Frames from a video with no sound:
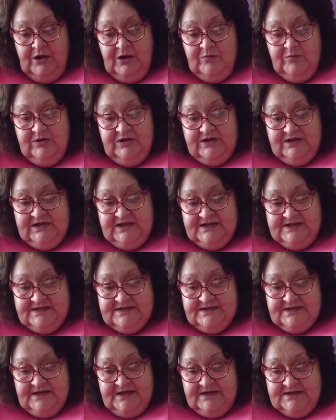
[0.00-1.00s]
but
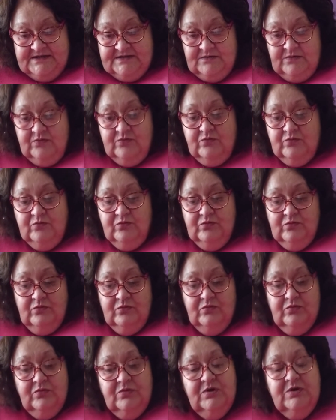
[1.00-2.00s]
this is
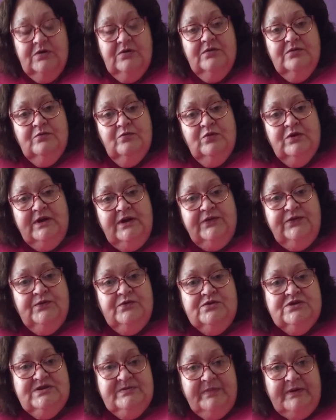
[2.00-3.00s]
what I
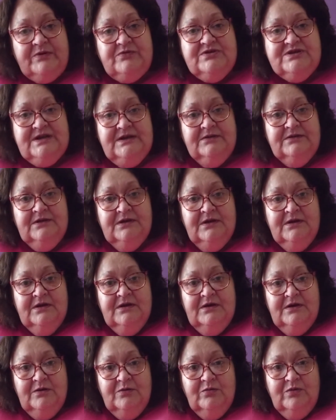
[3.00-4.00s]
thought about
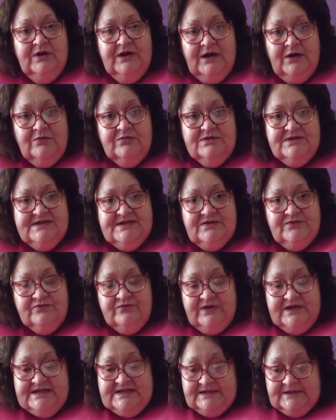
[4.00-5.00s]
when I was
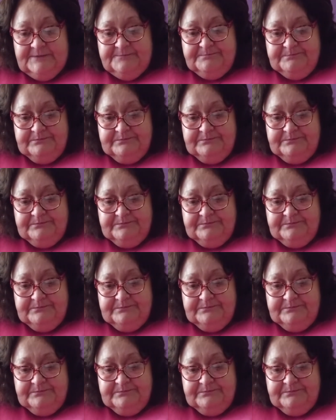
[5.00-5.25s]
reading